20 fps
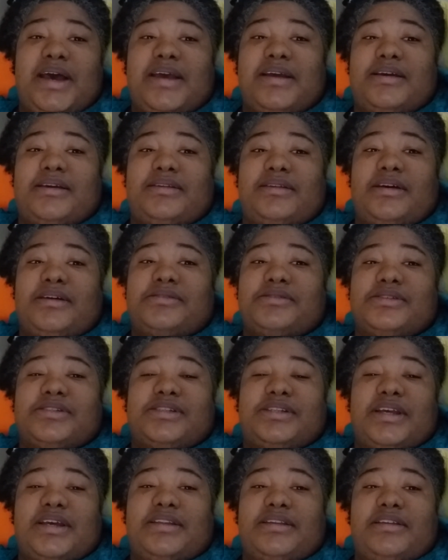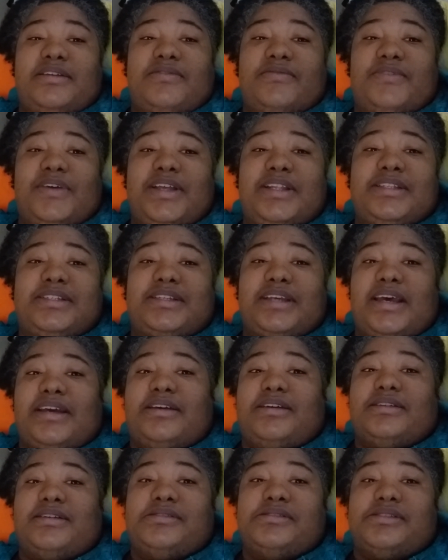I couldn't understand the events. I
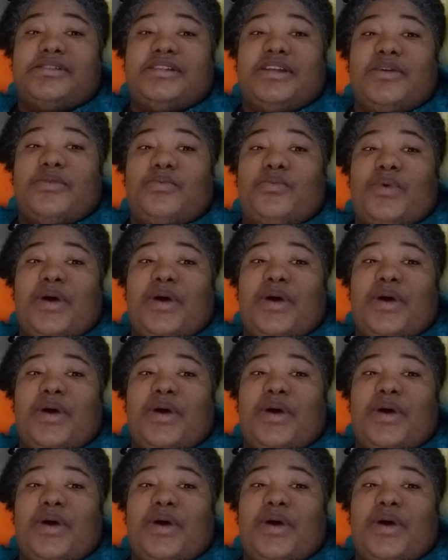couldn't understand